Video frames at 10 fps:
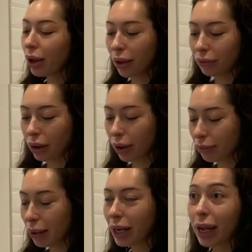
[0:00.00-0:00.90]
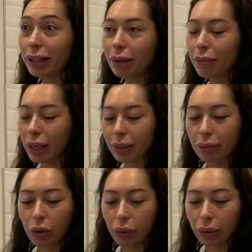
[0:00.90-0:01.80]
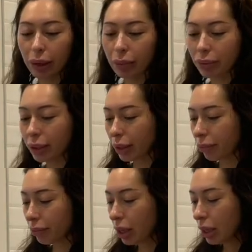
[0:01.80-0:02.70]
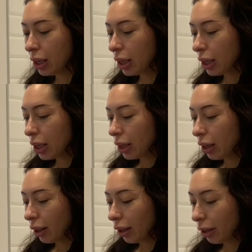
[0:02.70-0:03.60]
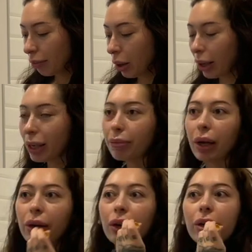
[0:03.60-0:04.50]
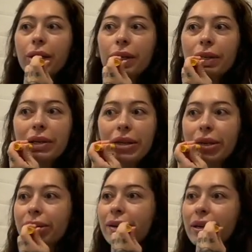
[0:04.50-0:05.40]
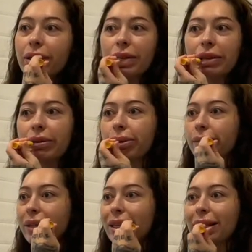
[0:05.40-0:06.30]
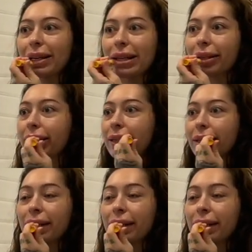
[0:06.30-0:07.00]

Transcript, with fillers: have not made it. I did make some cream, some uh, body butter, which is really nice.